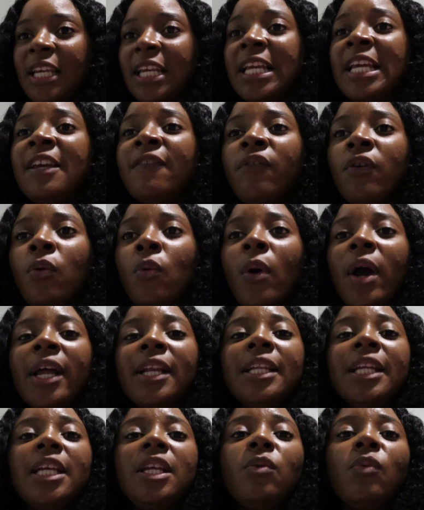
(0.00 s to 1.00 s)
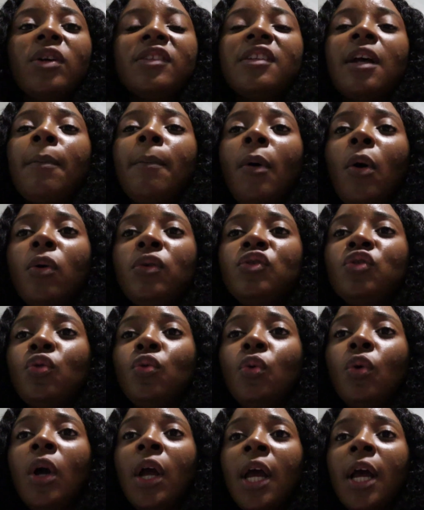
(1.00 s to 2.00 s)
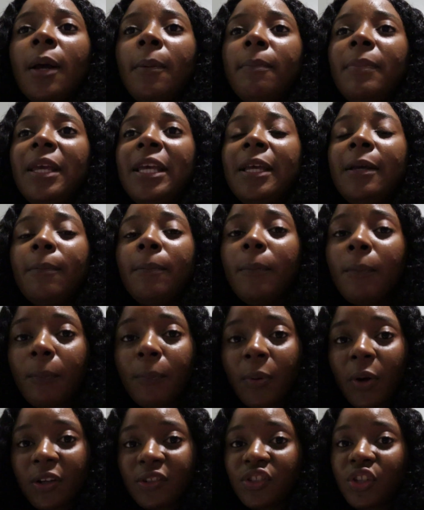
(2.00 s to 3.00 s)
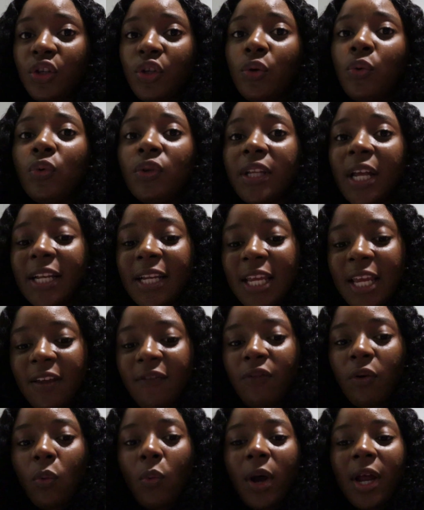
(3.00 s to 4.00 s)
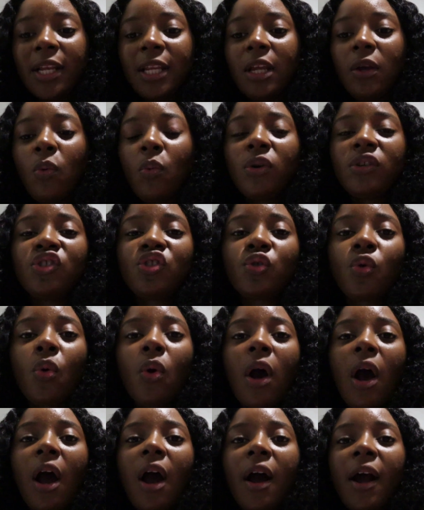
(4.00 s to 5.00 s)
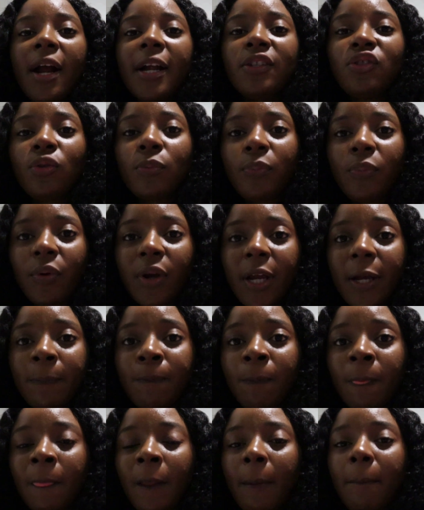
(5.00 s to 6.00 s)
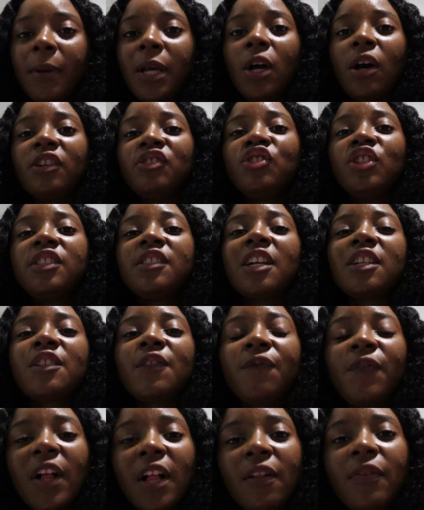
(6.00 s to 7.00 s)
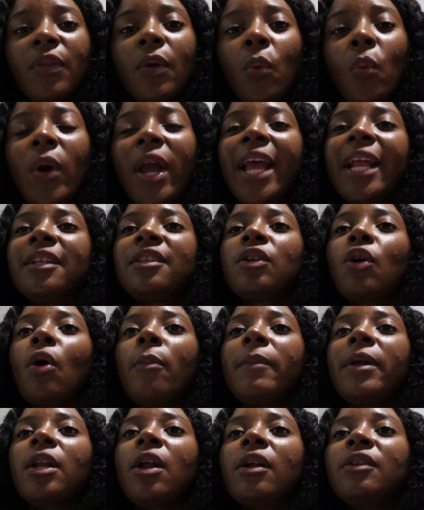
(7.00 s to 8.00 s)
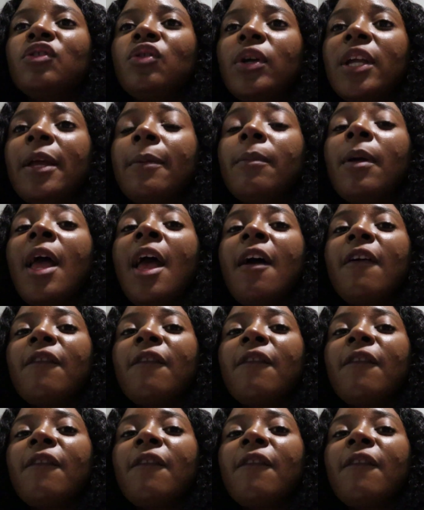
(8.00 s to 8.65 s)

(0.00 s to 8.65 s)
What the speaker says: even when He was about to be persecuted, even when it was so hard to pray, because Jesus felt the weight coming onto Him,